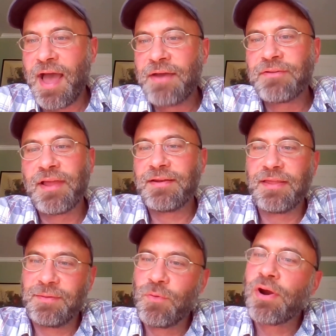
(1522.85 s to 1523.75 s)
I would like
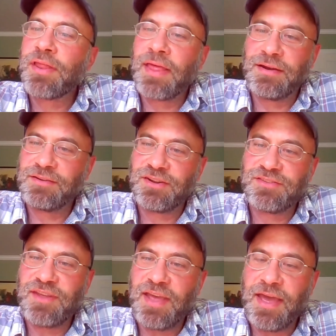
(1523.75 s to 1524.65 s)
nothing more than to
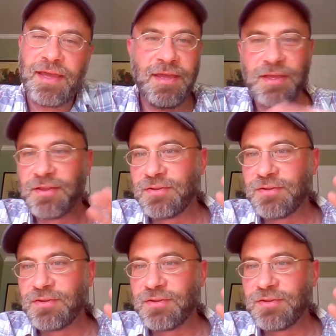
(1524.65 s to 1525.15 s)
just say,